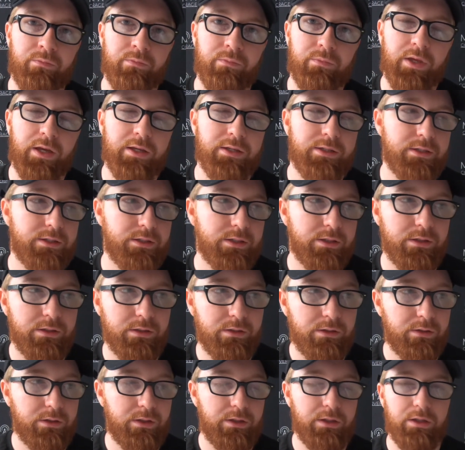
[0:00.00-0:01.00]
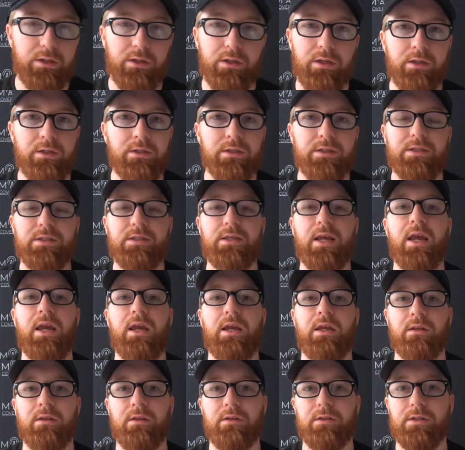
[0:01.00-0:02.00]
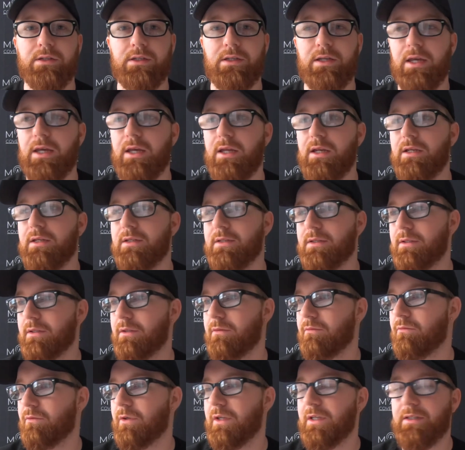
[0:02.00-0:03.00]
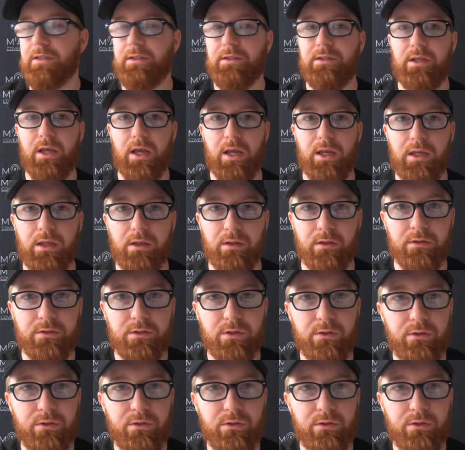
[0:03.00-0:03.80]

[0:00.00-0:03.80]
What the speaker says: That's insane. This kid is ridiculous.